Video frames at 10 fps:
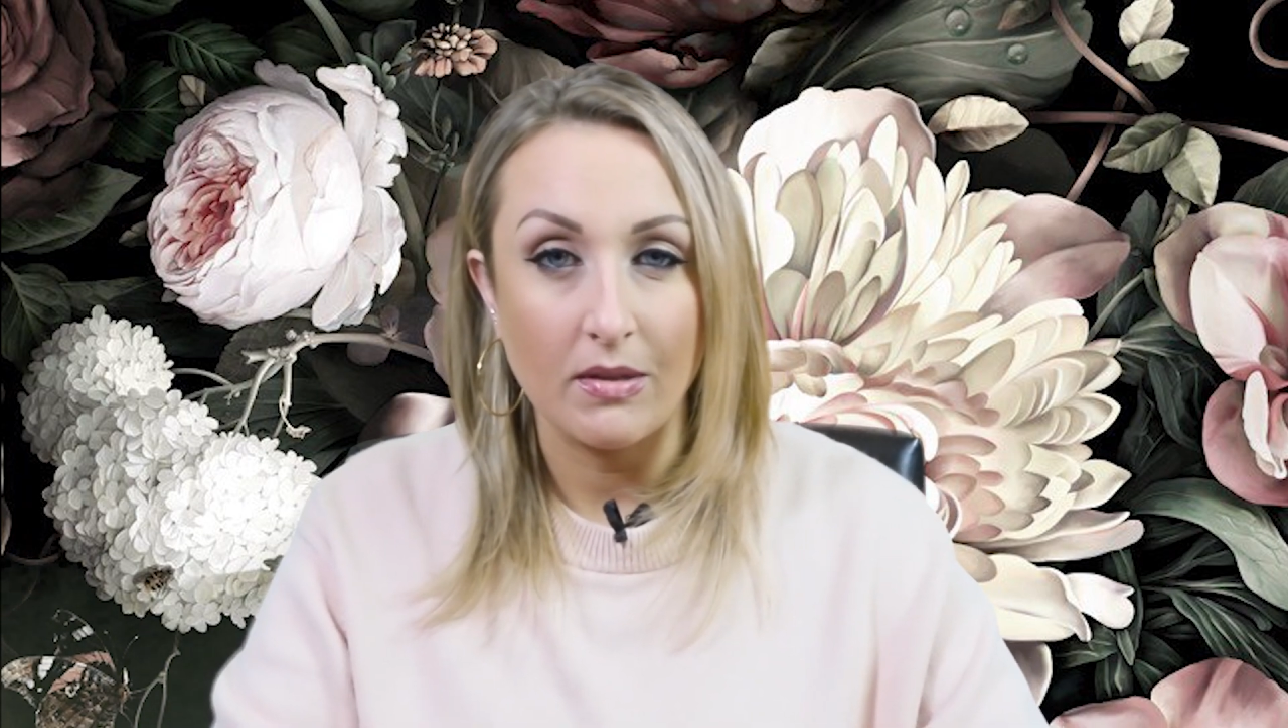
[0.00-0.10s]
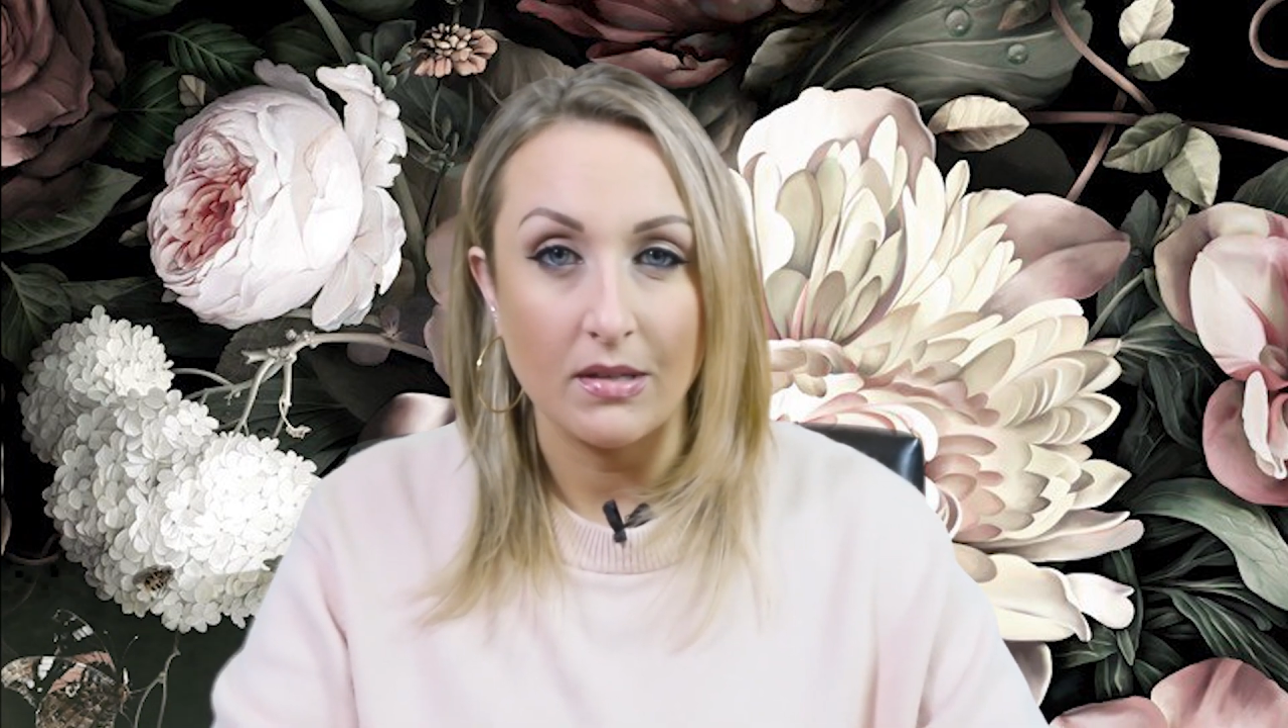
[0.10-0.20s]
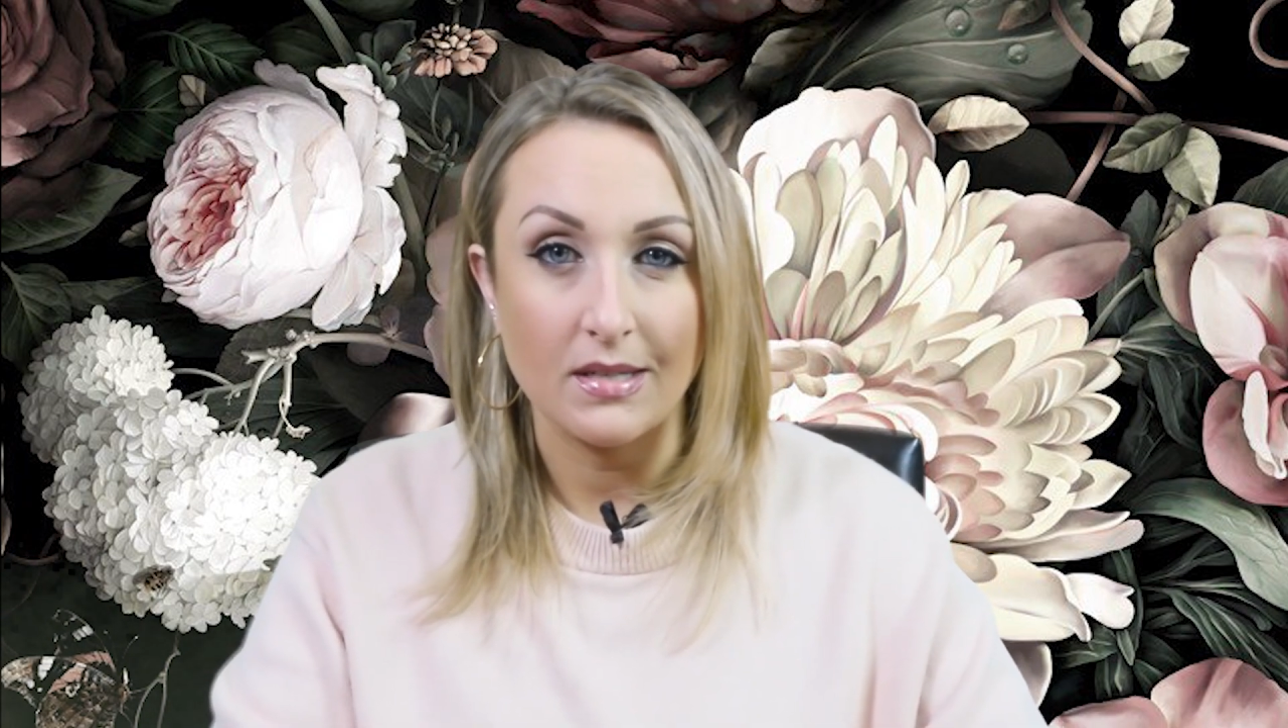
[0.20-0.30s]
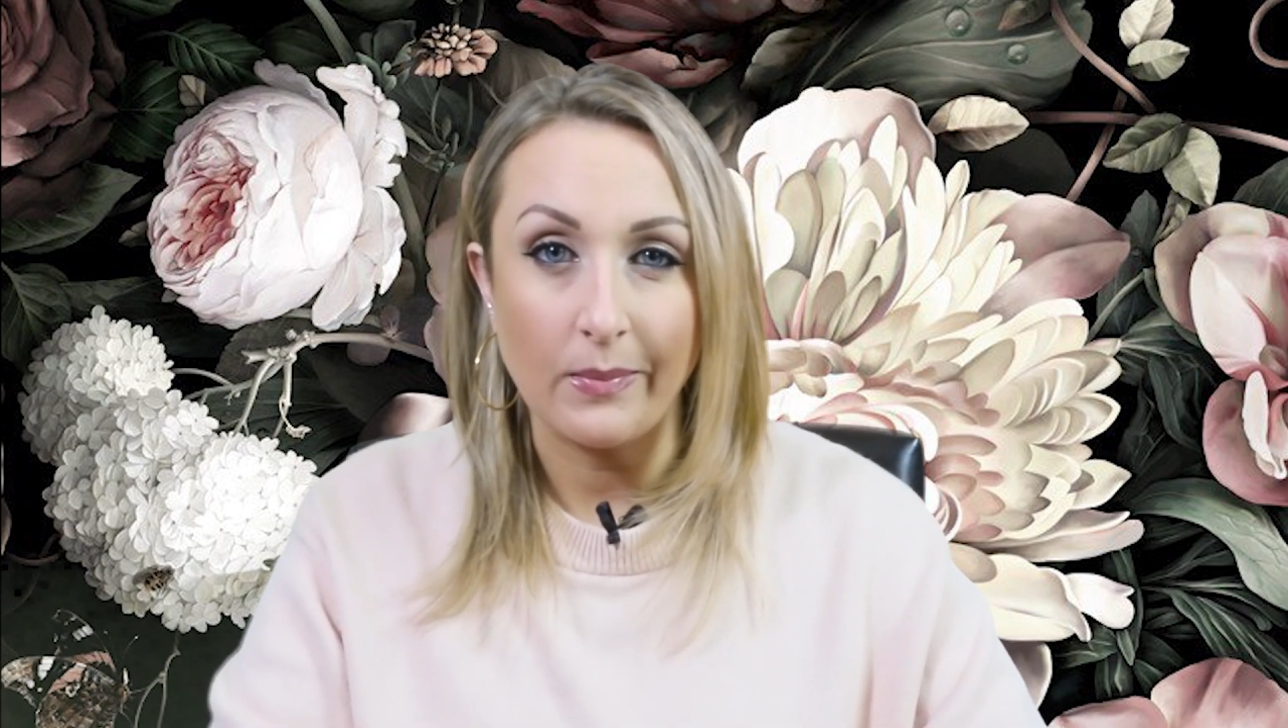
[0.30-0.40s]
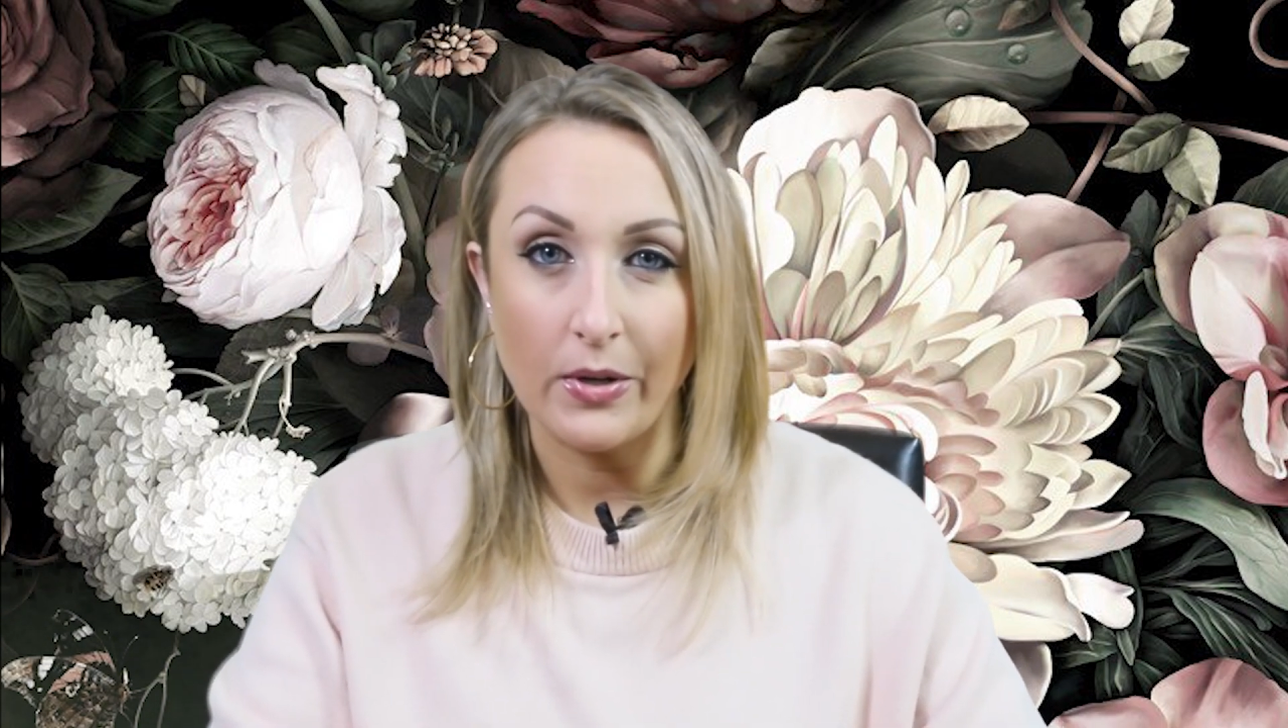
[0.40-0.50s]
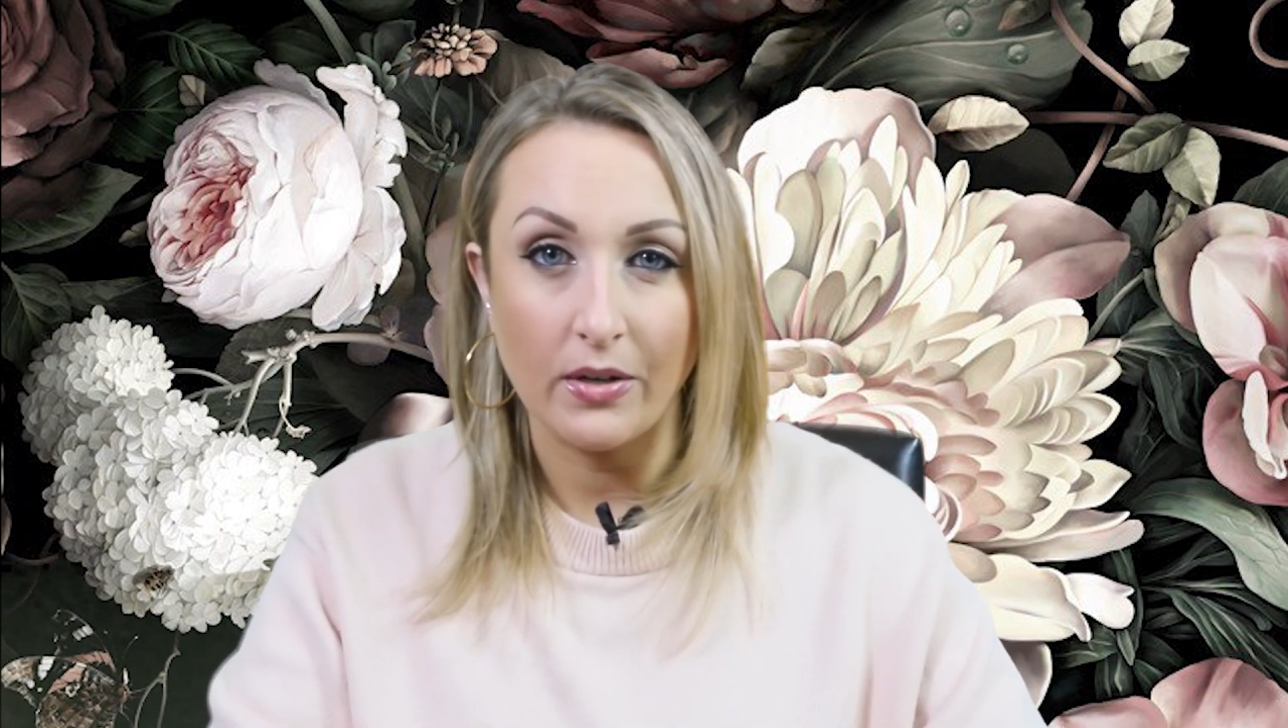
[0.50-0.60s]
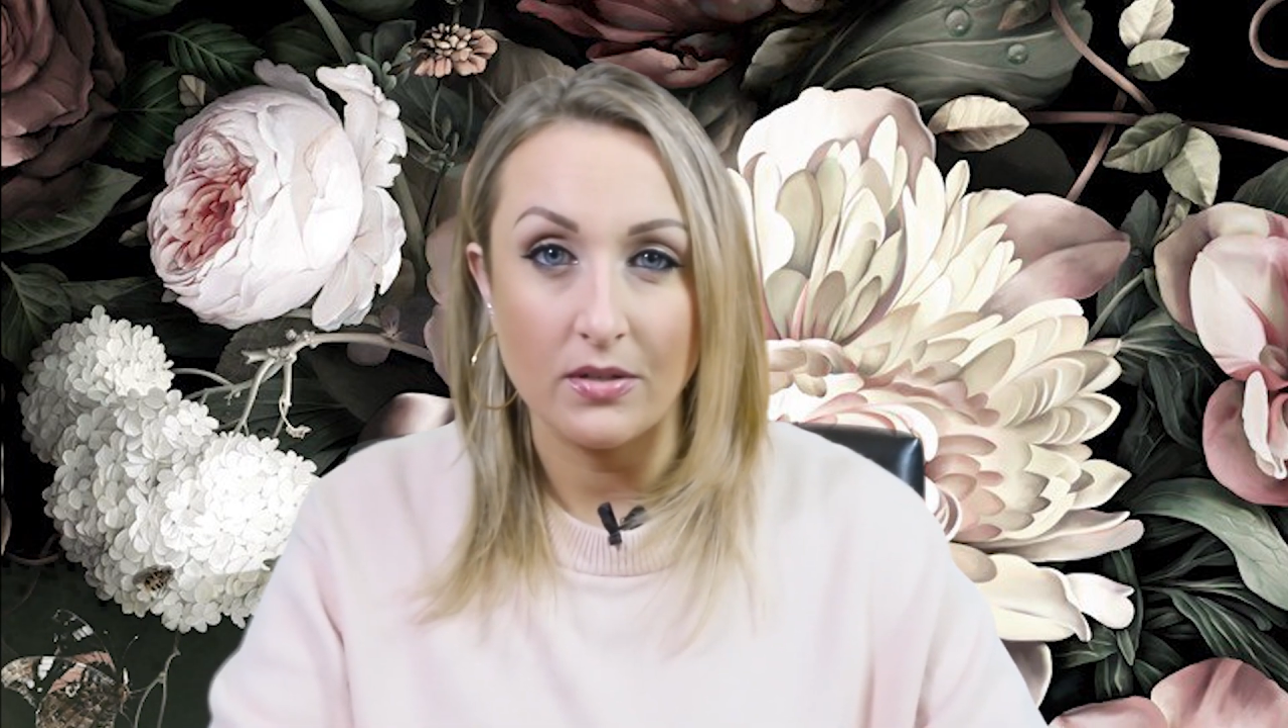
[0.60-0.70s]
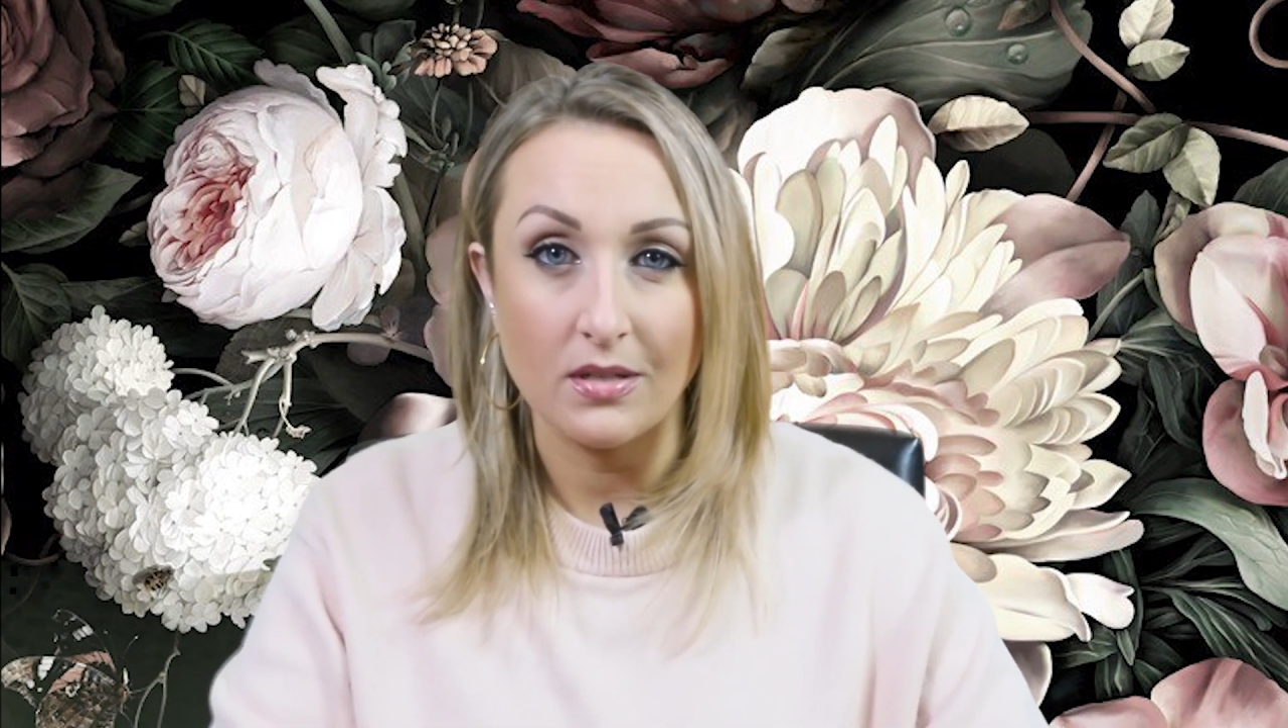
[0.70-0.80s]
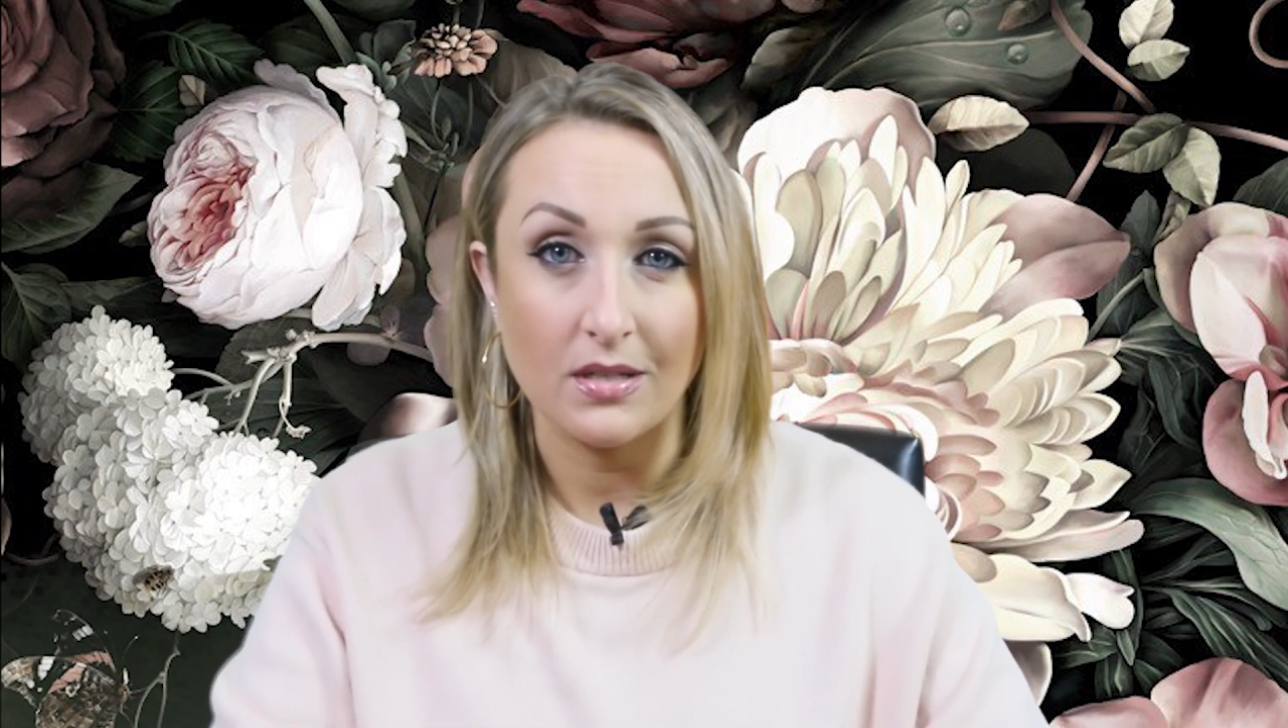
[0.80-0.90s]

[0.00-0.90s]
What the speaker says: that someone else